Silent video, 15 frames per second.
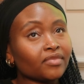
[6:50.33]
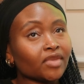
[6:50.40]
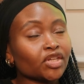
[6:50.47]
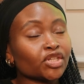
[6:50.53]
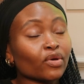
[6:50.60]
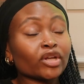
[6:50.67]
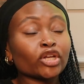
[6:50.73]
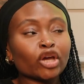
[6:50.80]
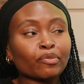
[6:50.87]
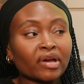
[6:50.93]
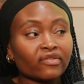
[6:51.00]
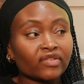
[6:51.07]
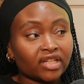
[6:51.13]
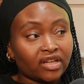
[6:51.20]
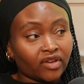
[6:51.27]
So I'd go back
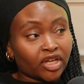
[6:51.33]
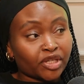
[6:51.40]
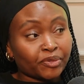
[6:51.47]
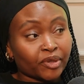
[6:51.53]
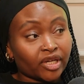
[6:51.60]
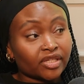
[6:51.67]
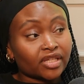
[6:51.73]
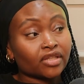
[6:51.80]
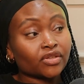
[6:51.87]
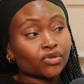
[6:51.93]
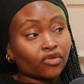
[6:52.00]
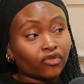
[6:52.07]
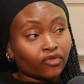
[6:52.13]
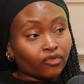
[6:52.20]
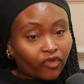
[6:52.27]
for the living experience and the
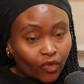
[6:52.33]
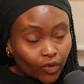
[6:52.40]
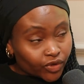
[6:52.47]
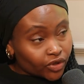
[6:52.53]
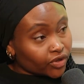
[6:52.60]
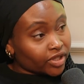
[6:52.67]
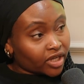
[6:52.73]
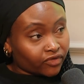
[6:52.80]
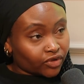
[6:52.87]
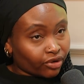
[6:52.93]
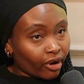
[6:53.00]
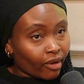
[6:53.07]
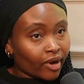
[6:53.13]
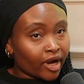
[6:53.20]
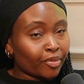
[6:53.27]
sort of forcing yourself to
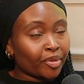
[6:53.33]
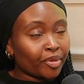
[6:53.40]
grow up.